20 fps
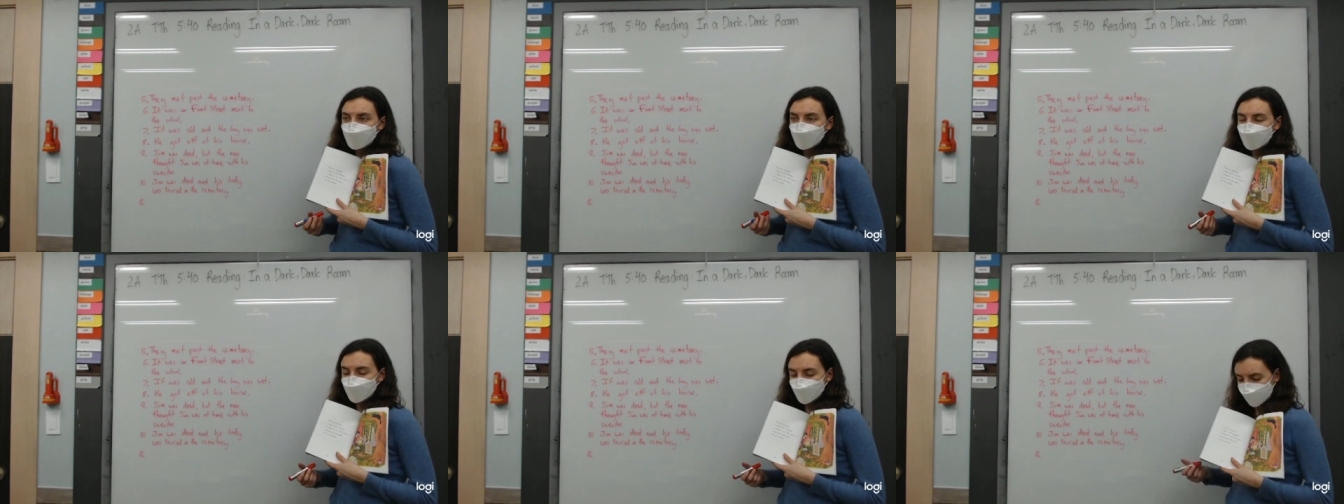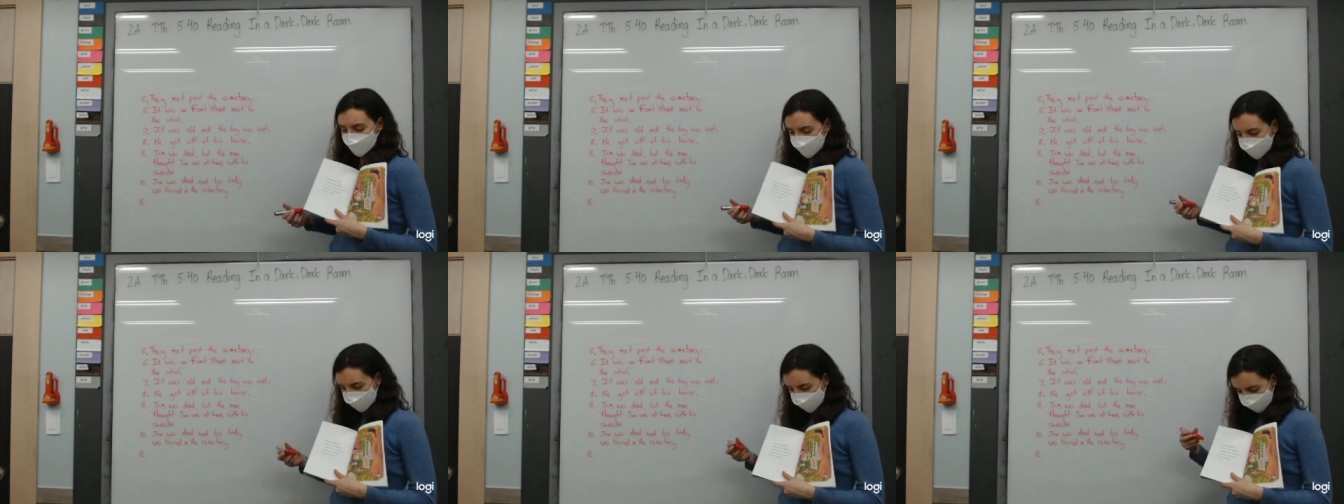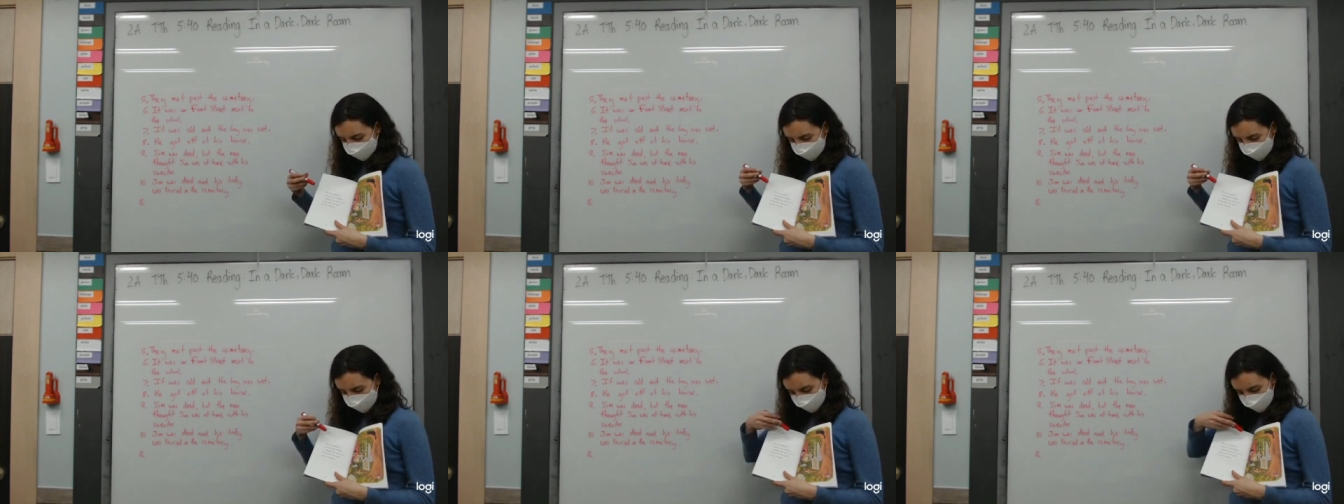Yes,
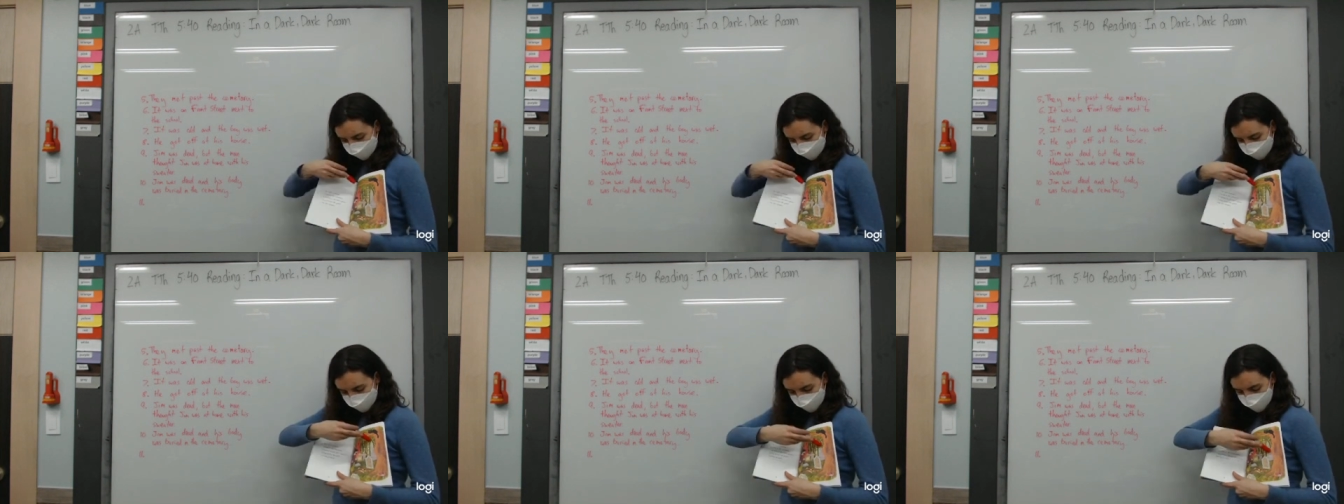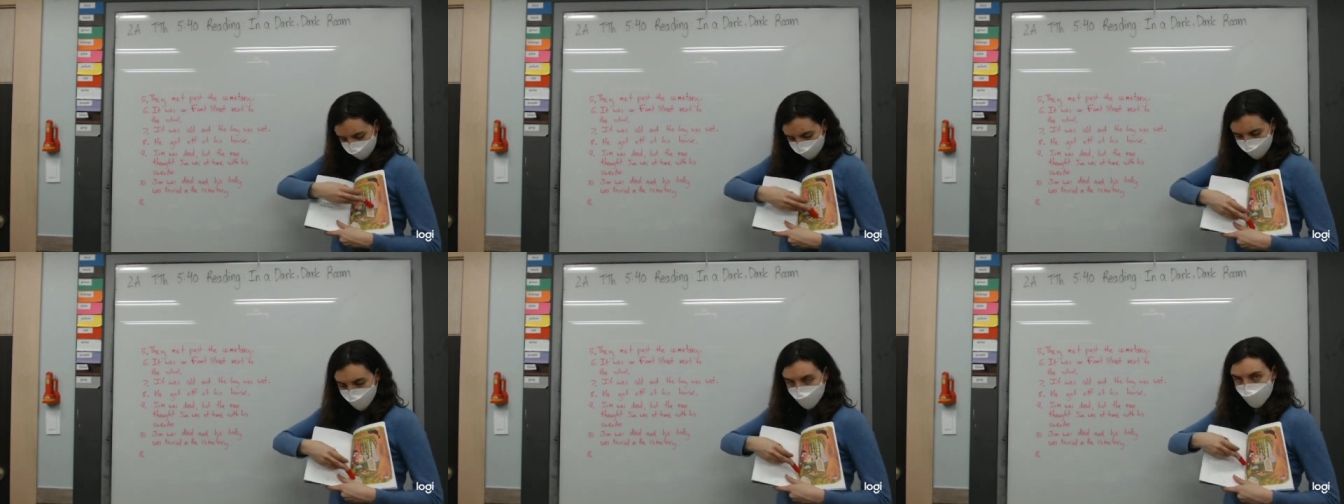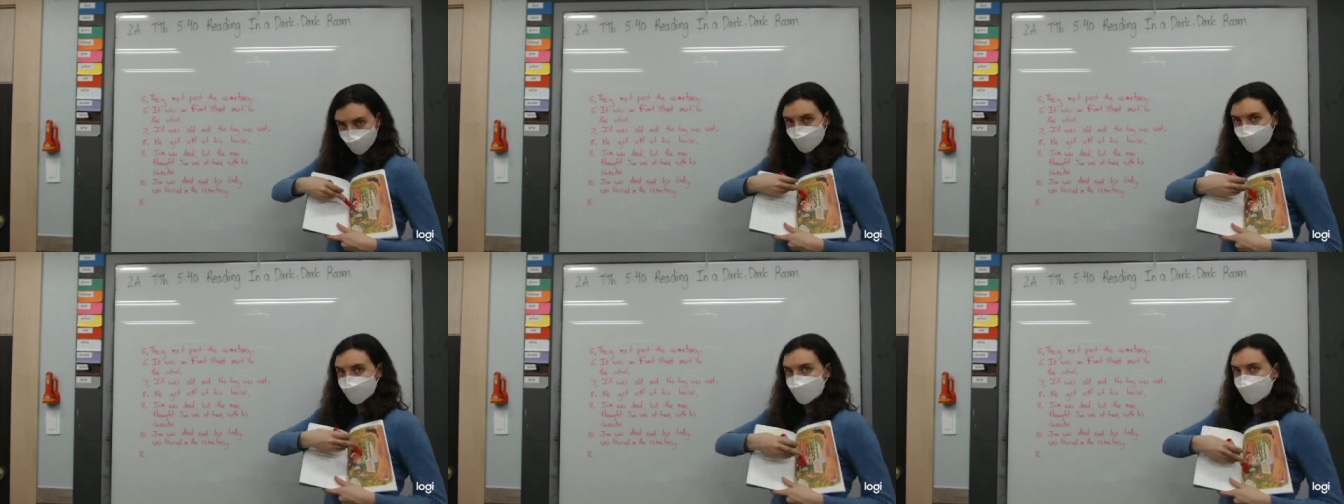the sweater we can
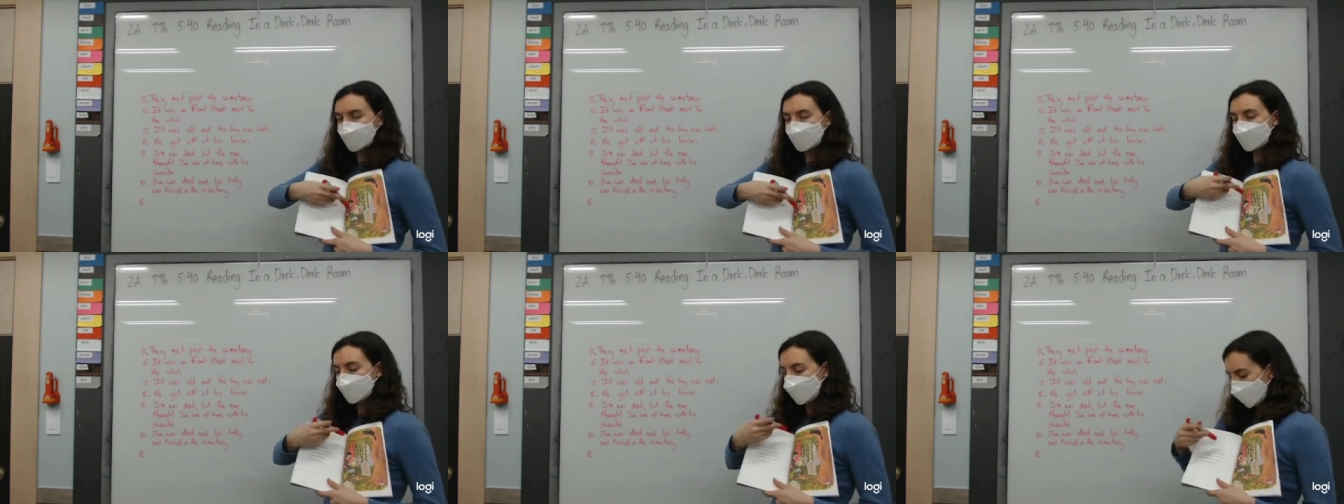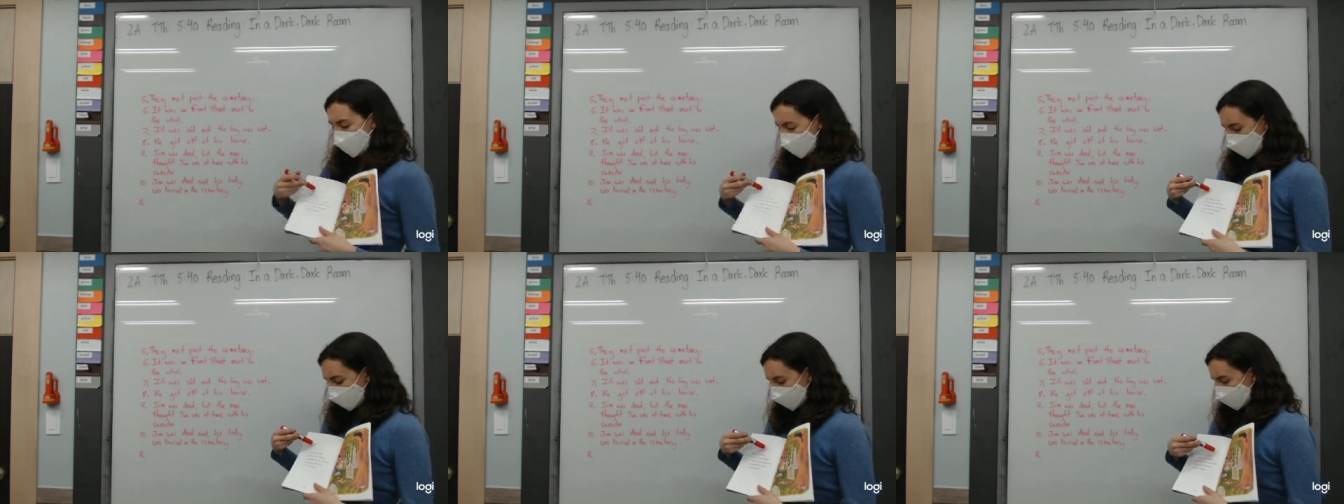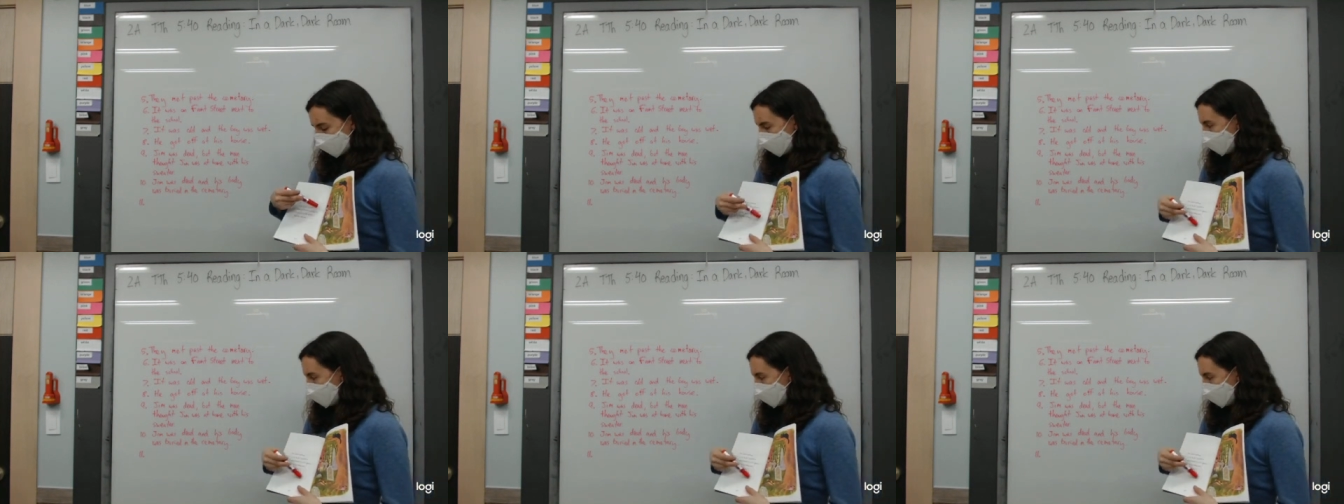see in the picture